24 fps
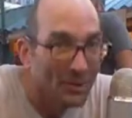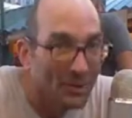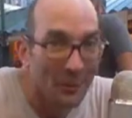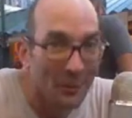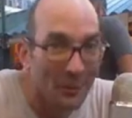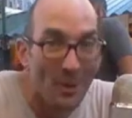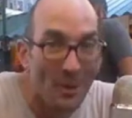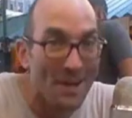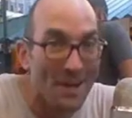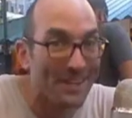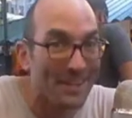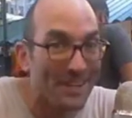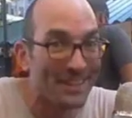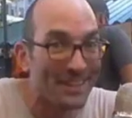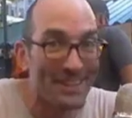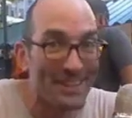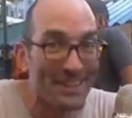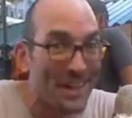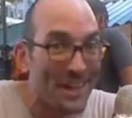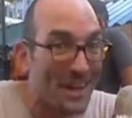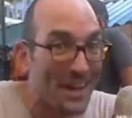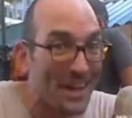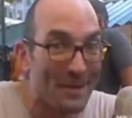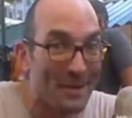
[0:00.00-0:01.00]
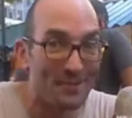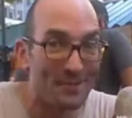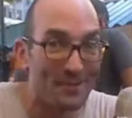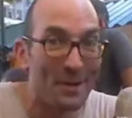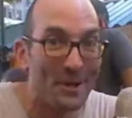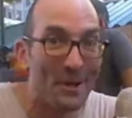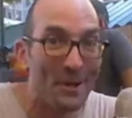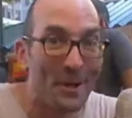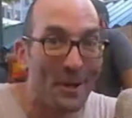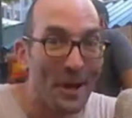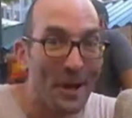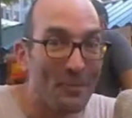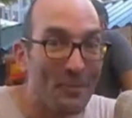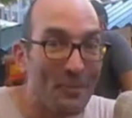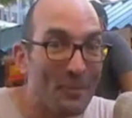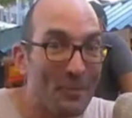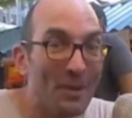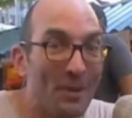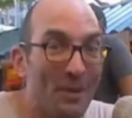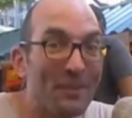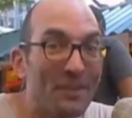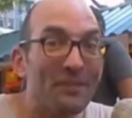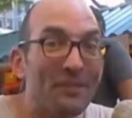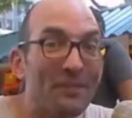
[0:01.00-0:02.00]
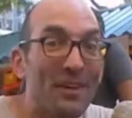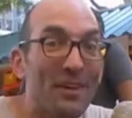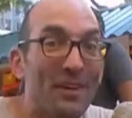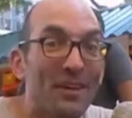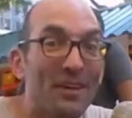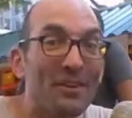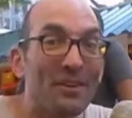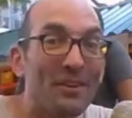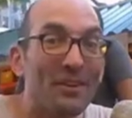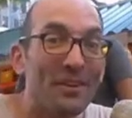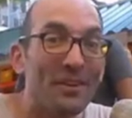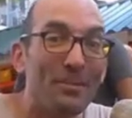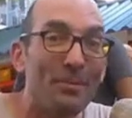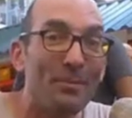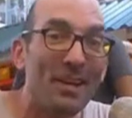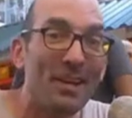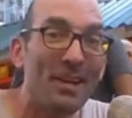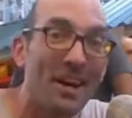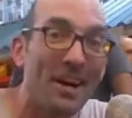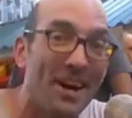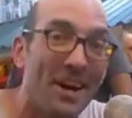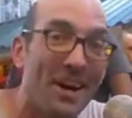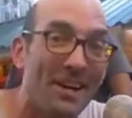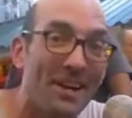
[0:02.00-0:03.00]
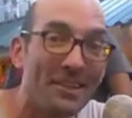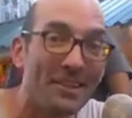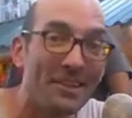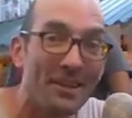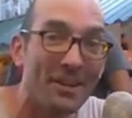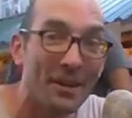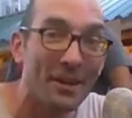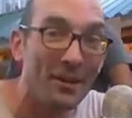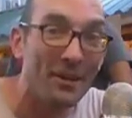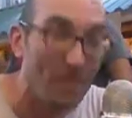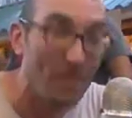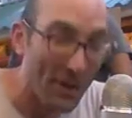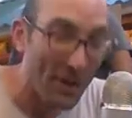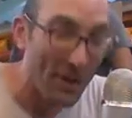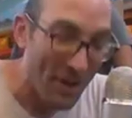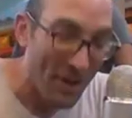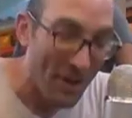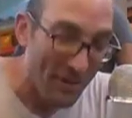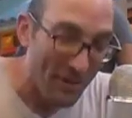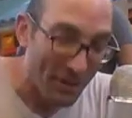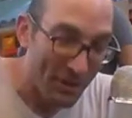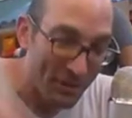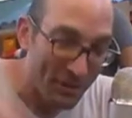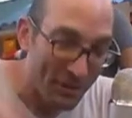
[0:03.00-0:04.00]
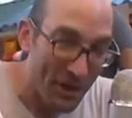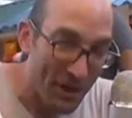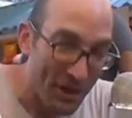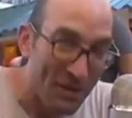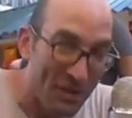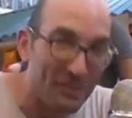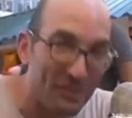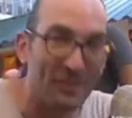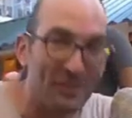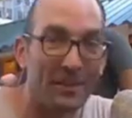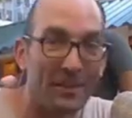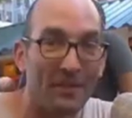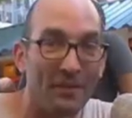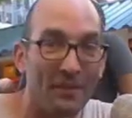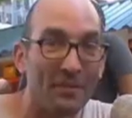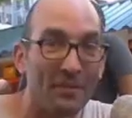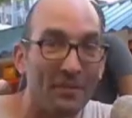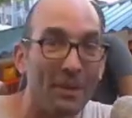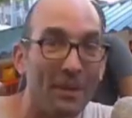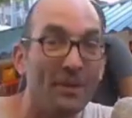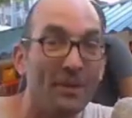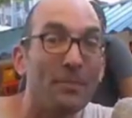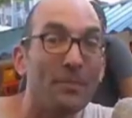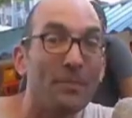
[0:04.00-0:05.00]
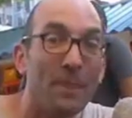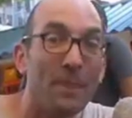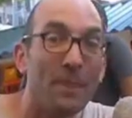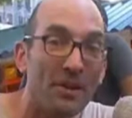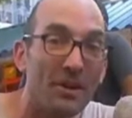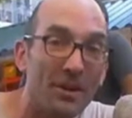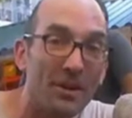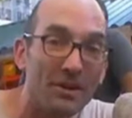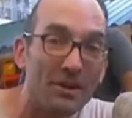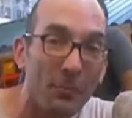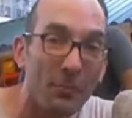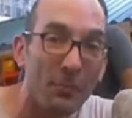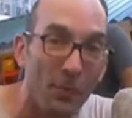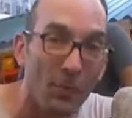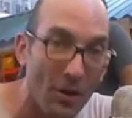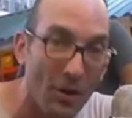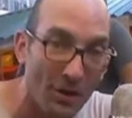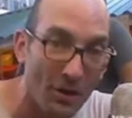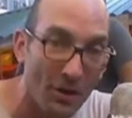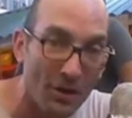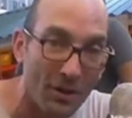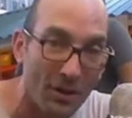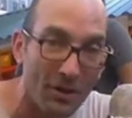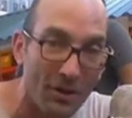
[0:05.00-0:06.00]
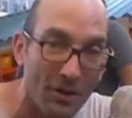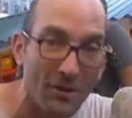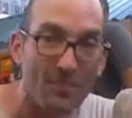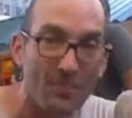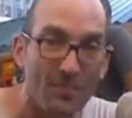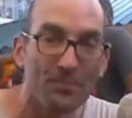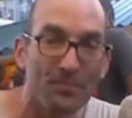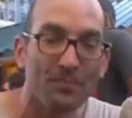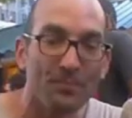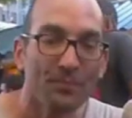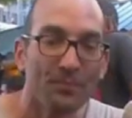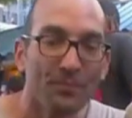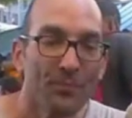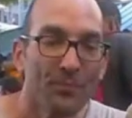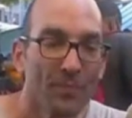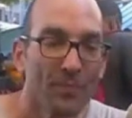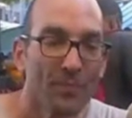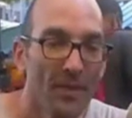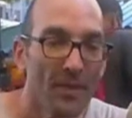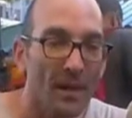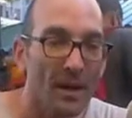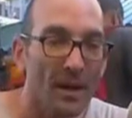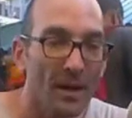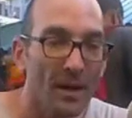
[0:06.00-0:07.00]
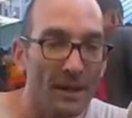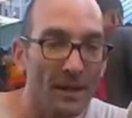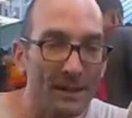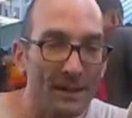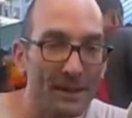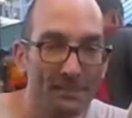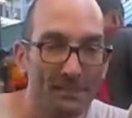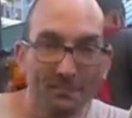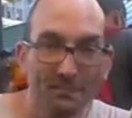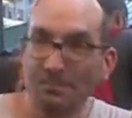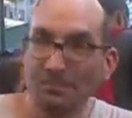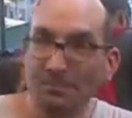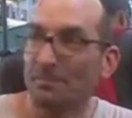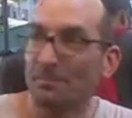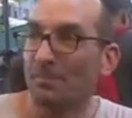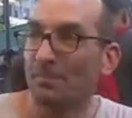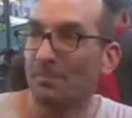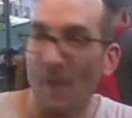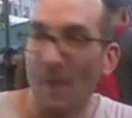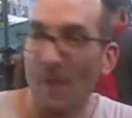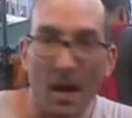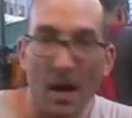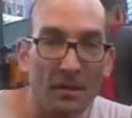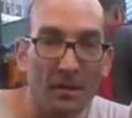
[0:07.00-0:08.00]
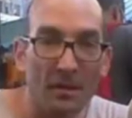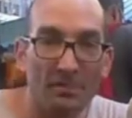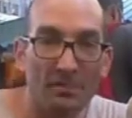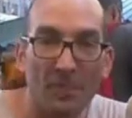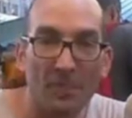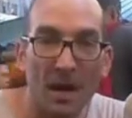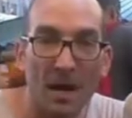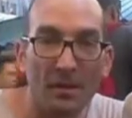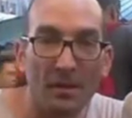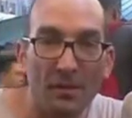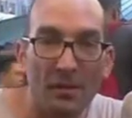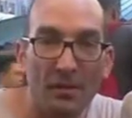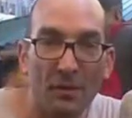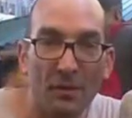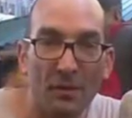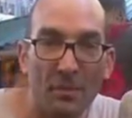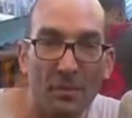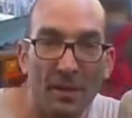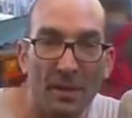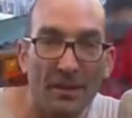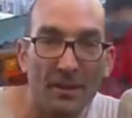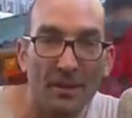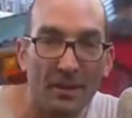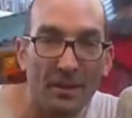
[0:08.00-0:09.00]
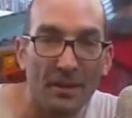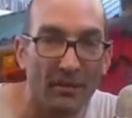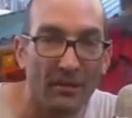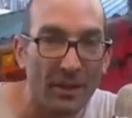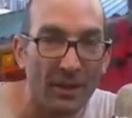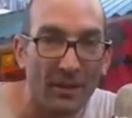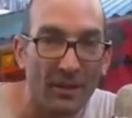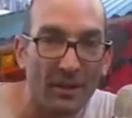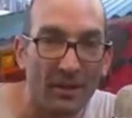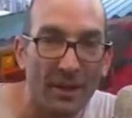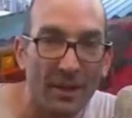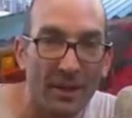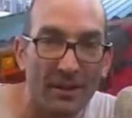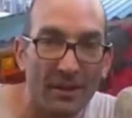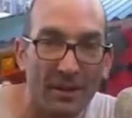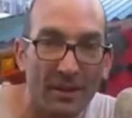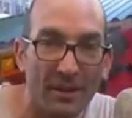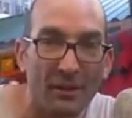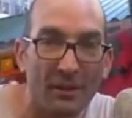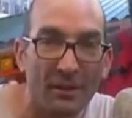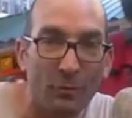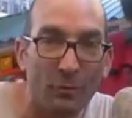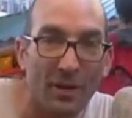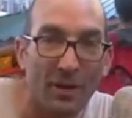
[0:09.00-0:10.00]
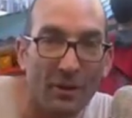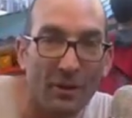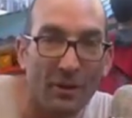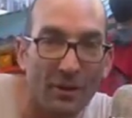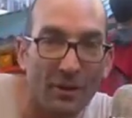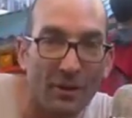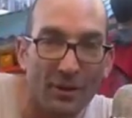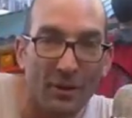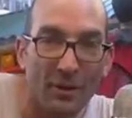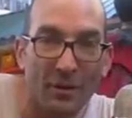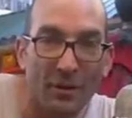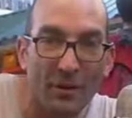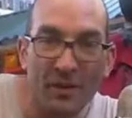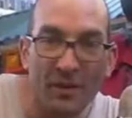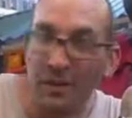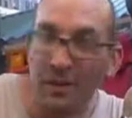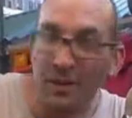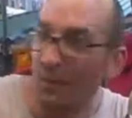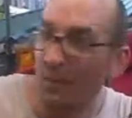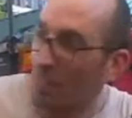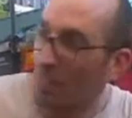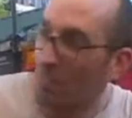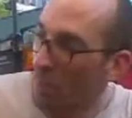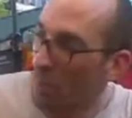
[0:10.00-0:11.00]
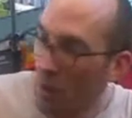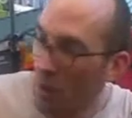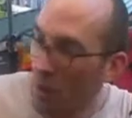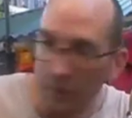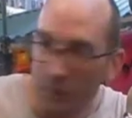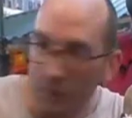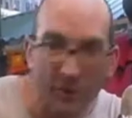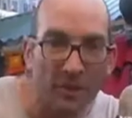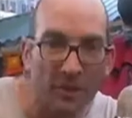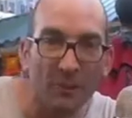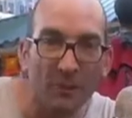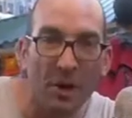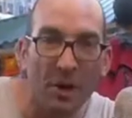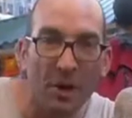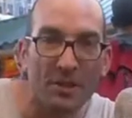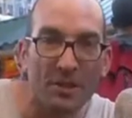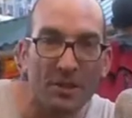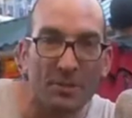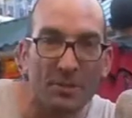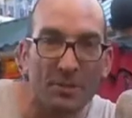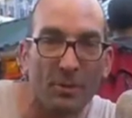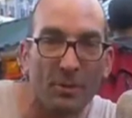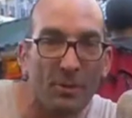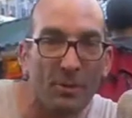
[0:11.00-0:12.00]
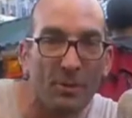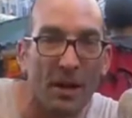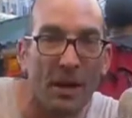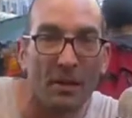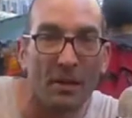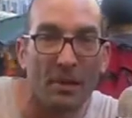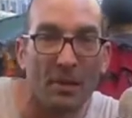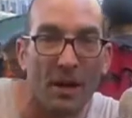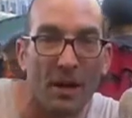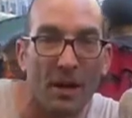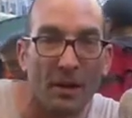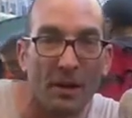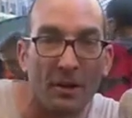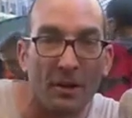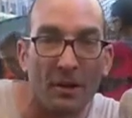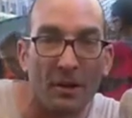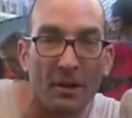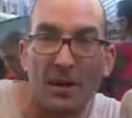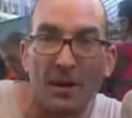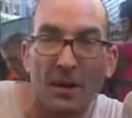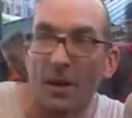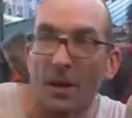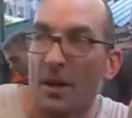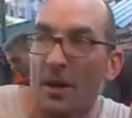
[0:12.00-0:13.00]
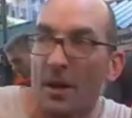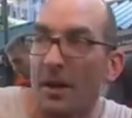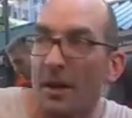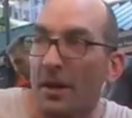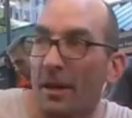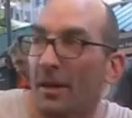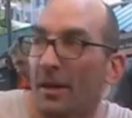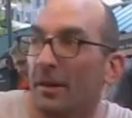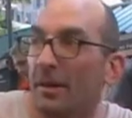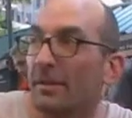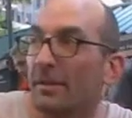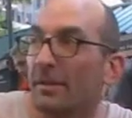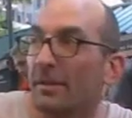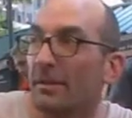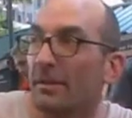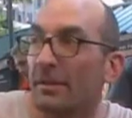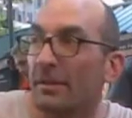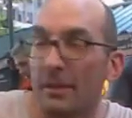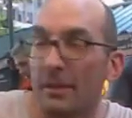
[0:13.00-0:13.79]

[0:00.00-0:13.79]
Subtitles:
quantity game. Everybody's videos are going to be hot. You better have 1,000 of them, and you better get to work. I submit that a video like this, without all the cursing, is perfectly watchable by a buyer. And